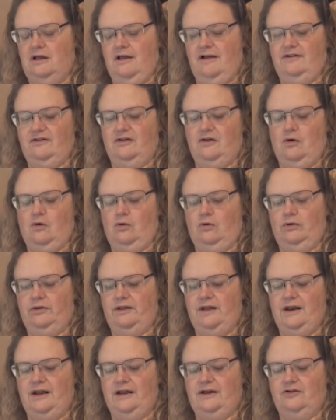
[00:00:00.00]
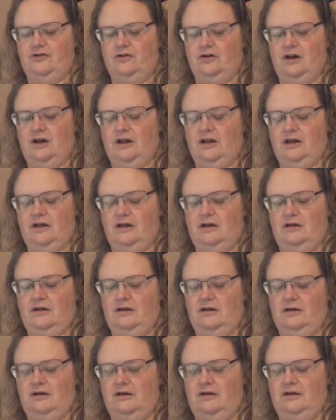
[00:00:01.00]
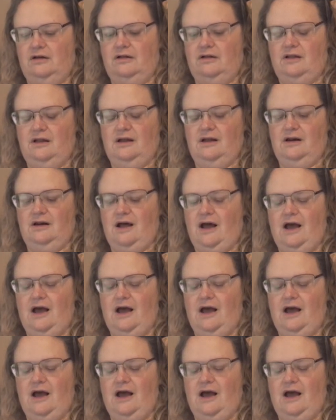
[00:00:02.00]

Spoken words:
It's an old knitting trick that